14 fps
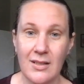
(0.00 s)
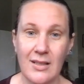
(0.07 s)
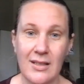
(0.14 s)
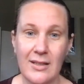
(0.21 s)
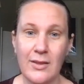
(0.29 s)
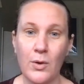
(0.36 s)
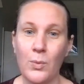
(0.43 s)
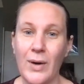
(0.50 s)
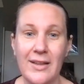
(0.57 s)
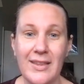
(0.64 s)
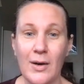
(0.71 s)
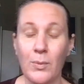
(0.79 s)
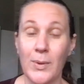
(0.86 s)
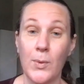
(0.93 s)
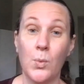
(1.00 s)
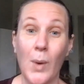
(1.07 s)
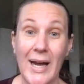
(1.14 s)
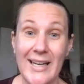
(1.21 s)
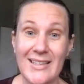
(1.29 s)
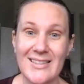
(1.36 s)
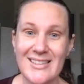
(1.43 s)
in the way that we
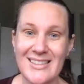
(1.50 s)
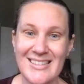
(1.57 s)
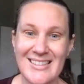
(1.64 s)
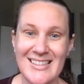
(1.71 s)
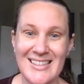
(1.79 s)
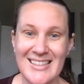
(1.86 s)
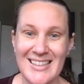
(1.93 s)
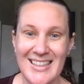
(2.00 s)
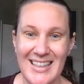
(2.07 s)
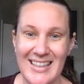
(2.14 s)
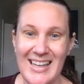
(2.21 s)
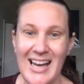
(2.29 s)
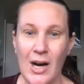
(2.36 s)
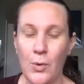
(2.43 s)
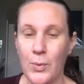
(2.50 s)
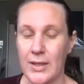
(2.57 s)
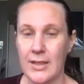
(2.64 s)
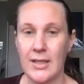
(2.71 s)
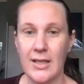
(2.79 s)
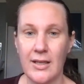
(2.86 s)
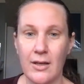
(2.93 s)
wait, and how we
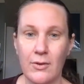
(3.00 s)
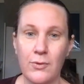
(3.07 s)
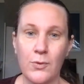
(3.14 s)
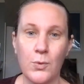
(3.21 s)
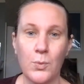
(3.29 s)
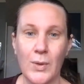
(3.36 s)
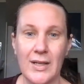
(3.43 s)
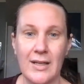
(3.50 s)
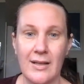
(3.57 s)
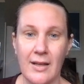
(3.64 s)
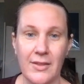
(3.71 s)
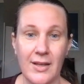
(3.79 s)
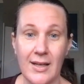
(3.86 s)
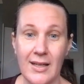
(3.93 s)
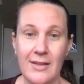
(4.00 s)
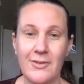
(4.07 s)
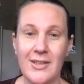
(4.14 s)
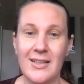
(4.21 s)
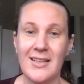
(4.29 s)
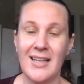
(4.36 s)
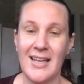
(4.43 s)
care for one another,
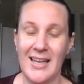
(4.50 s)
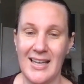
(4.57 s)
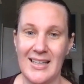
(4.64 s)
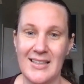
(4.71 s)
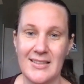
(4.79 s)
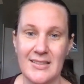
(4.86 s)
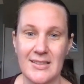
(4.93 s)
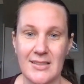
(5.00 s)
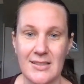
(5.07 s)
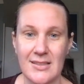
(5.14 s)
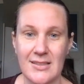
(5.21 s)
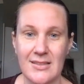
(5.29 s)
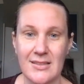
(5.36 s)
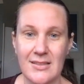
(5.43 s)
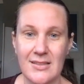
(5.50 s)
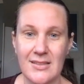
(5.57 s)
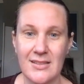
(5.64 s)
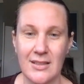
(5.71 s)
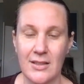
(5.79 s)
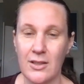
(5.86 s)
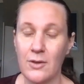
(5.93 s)
even at distance,
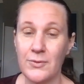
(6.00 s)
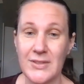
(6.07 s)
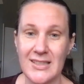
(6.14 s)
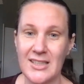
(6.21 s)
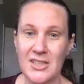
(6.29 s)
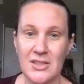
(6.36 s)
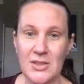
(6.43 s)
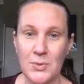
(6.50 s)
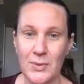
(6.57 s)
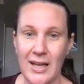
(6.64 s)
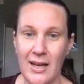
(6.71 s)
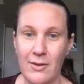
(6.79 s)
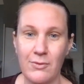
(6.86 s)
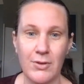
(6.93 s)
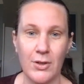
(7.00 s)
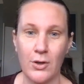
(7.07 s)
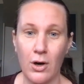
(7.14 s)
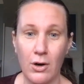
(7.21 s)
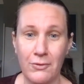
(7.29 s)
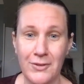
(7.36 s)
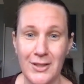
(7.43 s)
and the conversations we have in
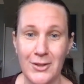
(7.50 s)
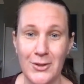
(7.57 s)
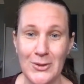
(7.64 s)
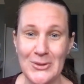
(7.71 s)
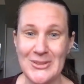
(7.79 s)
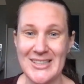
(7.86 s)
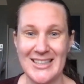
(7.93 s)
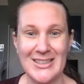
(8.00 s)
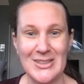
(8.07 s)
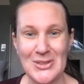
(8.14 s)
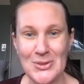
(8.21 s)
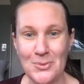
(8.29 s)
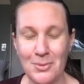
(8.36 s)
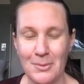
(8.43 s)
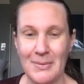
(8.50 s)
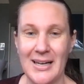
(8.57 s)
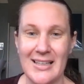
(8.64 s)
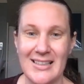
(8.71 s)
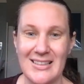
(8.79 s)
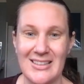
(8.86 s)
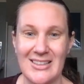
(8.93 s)
coffee queues and in
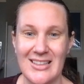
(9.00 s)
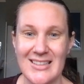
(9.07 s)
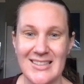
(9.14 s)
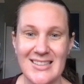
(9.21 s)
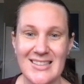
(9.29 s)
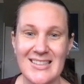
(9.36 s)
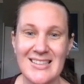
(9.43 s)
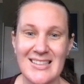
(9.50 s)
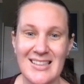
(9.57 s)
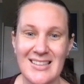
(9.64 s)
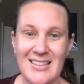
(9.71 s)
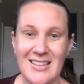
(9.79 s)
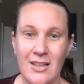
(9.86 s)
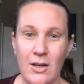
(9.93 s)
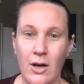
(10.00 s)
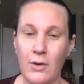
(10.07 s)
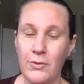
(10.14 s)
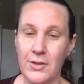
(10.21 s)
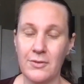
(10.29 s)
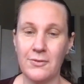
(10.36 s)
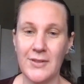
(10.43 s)
supermarket lines,
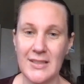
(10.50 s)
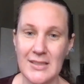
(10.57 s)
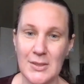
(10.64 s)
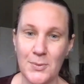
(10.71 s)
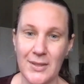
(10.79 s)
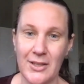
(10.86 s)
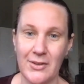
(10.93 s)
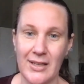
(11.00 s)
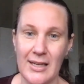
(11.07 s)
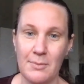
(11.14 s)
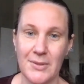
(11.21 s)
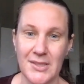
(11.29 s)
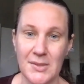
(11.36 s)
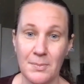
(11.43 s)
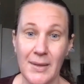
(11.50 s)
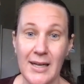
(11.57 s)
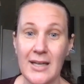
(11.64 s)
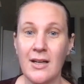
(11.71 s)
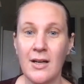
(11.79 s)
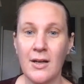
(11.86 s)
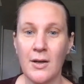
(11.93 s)
over the fence with our neighbors.
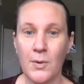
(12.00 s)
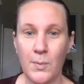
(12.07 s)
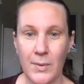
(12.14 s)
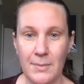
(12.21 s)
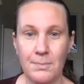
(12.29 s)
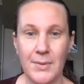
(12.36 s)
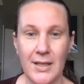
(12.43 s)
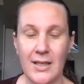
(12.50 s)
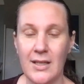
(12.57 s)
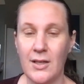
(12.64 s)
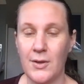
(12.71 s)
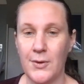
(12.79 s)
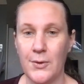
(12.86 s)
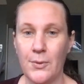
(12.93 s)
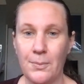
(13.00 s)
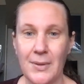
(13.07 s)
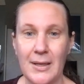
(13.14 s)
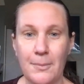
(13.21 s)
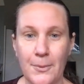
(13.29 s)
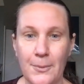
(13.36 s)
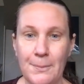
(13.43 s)
May we be your
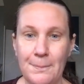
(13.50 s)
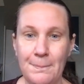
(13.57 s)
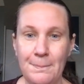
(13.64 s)
people.